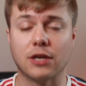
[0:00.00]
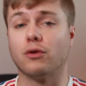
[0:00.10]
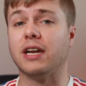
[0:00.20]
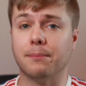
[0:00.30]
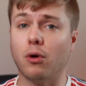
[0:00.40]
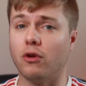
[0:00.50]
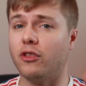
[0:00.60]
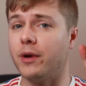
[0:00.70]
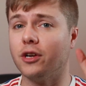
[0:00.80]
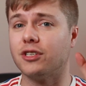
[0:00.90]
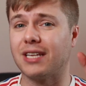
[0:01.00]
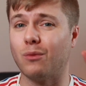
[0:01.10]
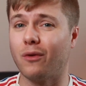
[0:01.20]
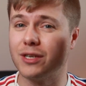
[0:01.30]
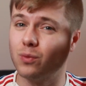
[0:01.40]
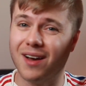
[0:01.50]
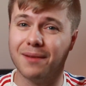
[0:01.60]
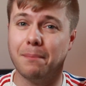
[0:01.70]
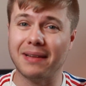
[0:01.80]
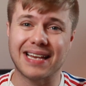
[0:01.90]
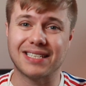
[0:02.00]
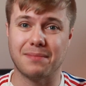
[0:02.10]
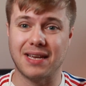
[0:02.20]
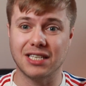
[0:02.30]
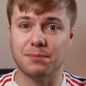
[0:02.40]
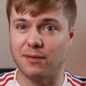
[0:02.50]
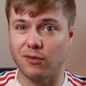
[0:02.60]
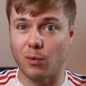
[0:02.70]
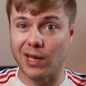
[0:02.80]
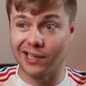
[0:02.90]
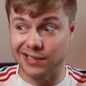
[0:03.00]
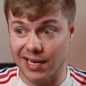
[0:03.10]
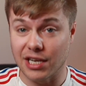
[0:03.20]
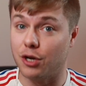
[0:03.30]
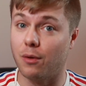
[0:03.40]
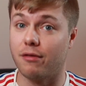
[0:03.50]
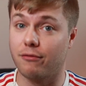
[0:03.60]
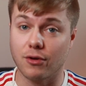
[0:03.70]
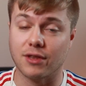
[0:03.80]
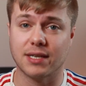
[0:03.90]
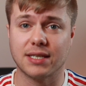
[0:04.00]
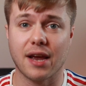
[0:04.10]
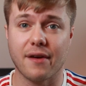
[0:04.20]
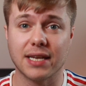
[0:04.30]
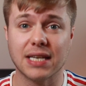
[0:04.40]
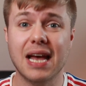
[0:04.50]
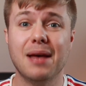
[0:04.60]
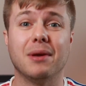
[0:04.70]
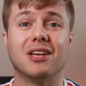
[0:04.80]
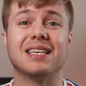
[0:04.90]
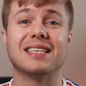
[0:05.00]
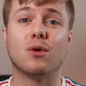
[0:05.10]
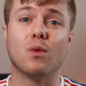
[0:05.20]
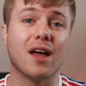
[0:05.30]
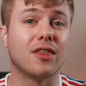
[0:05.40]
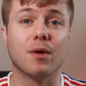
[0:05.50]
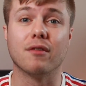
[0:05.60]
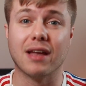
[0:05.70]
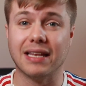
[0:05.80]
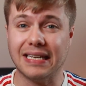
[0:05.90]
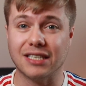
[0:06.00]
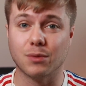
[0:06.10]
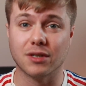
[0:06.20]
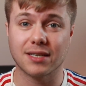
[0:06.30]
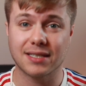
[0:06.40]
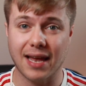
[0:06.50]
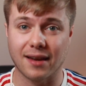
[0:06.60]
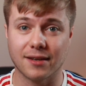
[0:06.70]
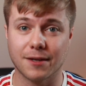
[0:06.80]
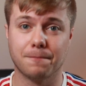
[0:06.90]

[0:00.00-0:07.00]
It's really important that we understand what this word blessed means before we continue on through this series, because it's a word that we really need to understand.